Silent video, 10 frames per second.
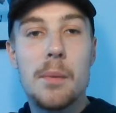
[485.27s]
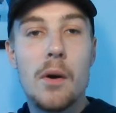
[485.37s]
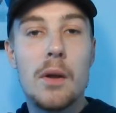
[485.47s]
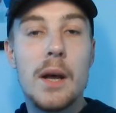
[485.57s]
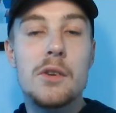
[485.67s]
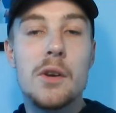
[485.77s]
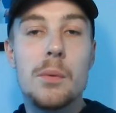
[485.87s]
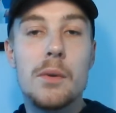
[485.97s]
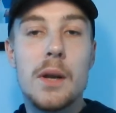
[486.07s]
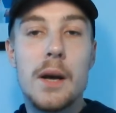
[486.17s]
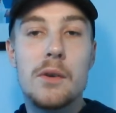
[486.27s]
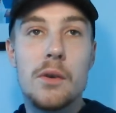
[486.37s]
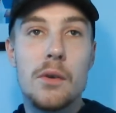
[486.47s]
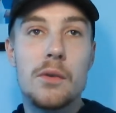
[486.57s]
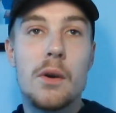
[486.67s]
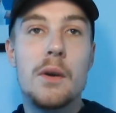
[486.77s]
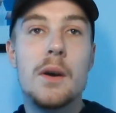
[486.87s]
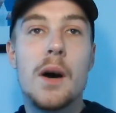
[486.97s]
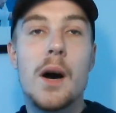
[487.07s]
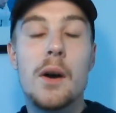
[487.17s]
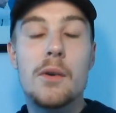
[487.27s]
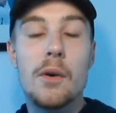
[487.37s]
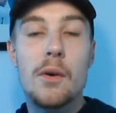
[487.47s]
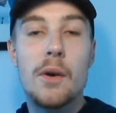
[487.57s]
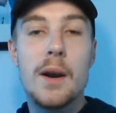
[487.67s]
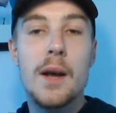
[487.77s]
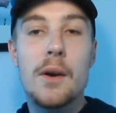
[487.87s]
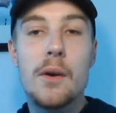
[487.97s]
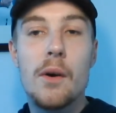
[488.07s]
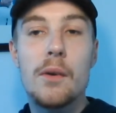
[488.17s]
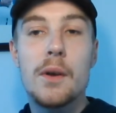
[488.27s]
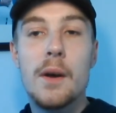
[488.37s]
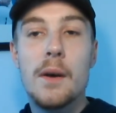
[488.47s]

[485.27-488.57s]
the ball like she does on a hard court or a clay court.